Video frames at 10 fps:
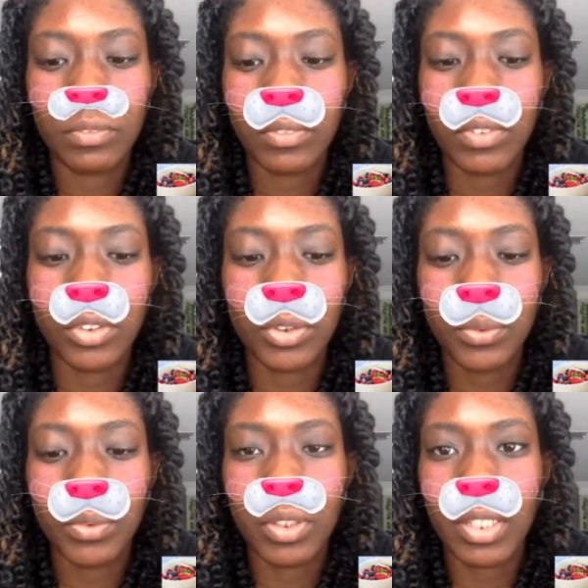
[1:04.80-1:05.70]

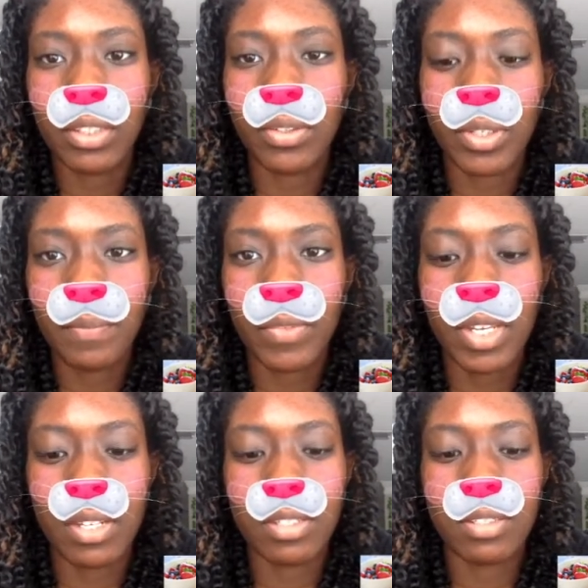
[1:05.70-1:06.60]
283, and
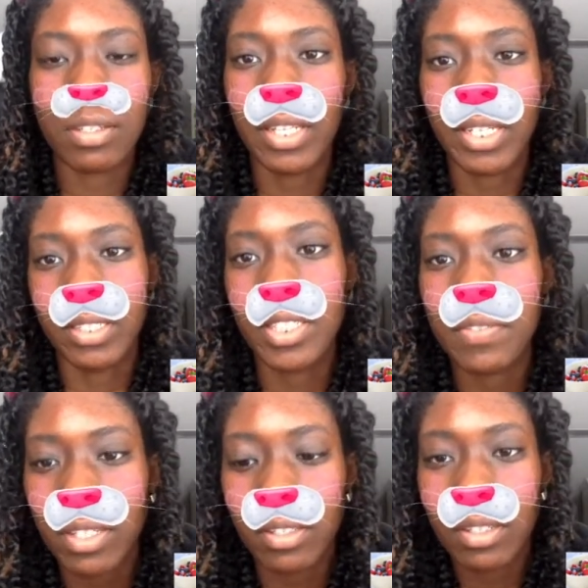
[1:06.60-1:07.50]
it's collecting leaves, I
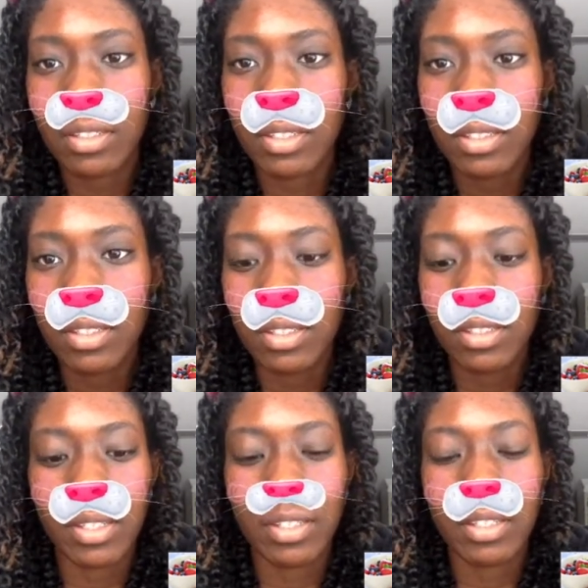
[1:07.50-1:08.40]
think.
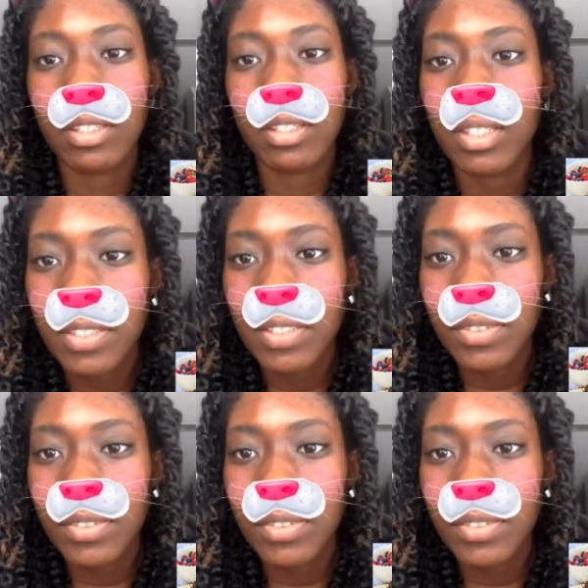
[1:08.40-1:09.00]
Collect leaves or collect